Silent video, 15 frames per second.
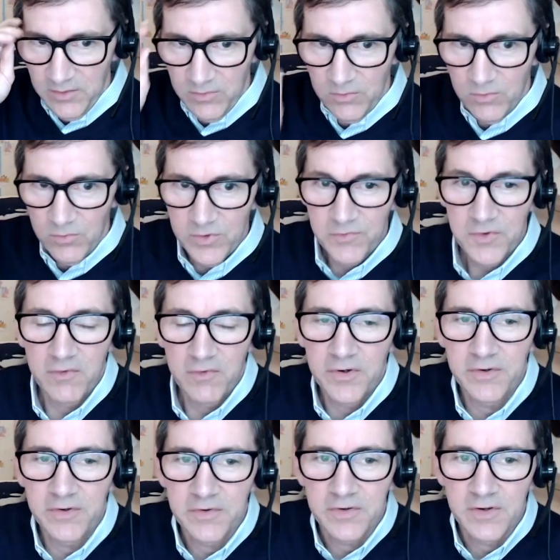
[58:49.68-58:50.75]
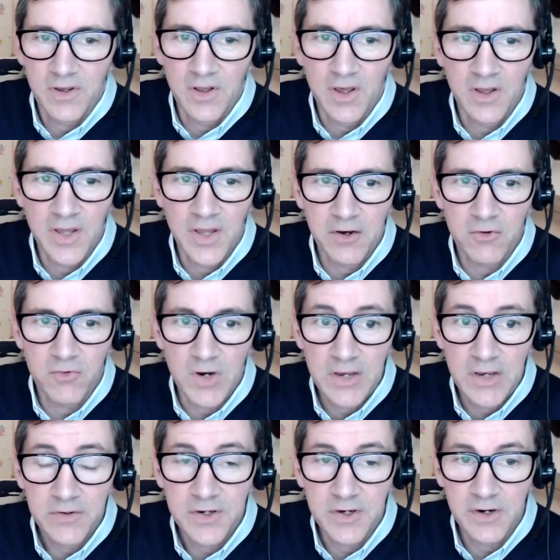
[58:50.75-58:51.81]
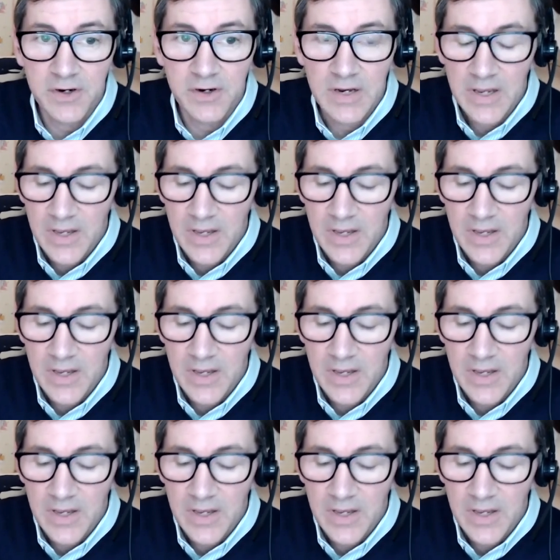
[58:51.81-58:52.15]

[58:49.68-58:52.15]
we've covered a lot of ground here.